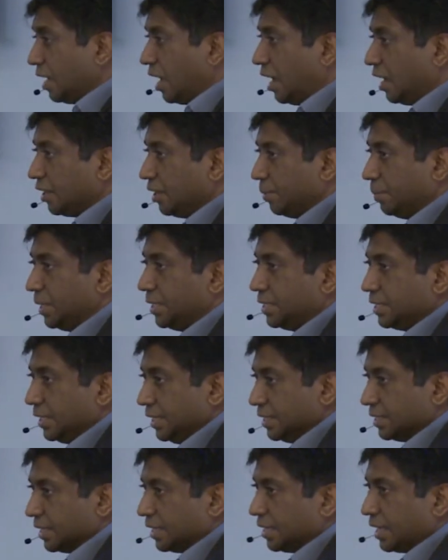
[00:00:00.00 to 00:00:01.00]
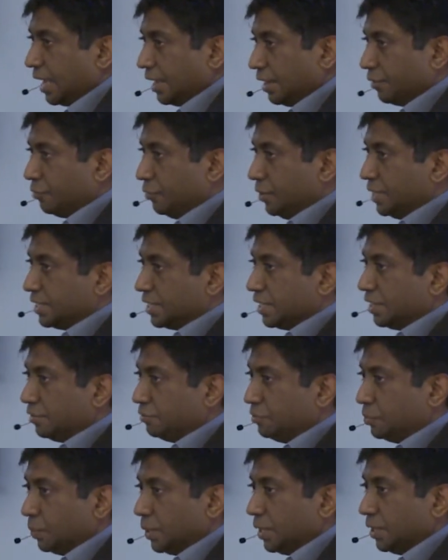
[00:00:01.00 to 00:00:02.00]
argument is a kind of
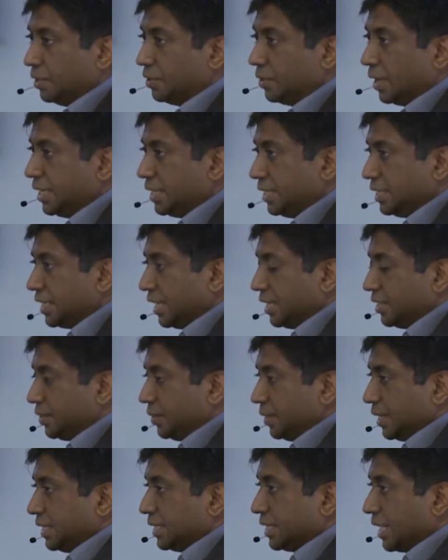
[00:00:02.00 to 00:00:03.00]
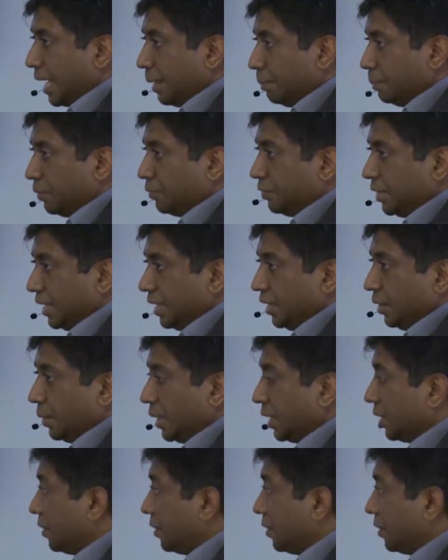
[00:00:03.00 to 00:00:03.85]
reserved word, right? It tells you the type of thing you are